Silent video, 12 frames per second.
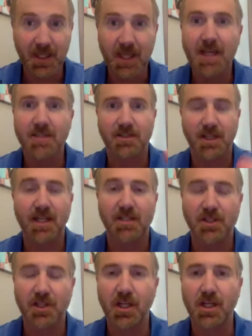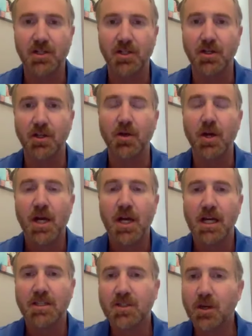you do.
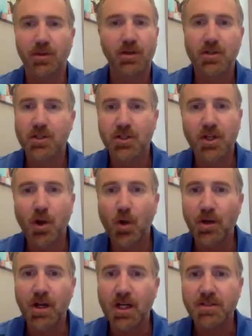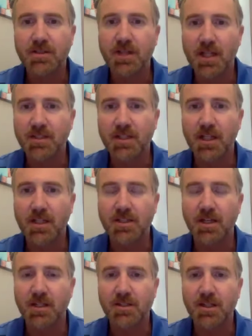And so they're just going nuts.
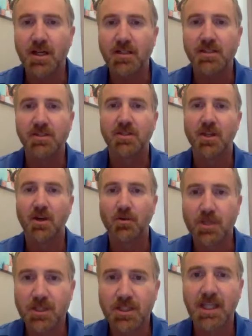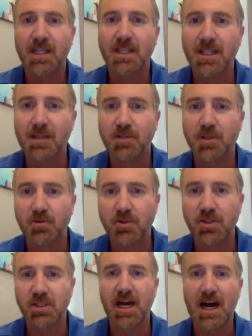And so just getting them to
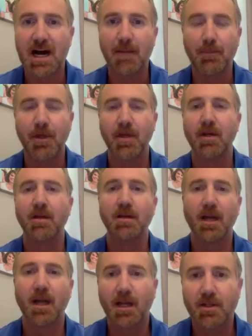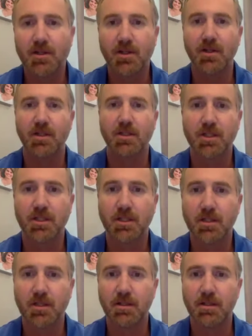stop and just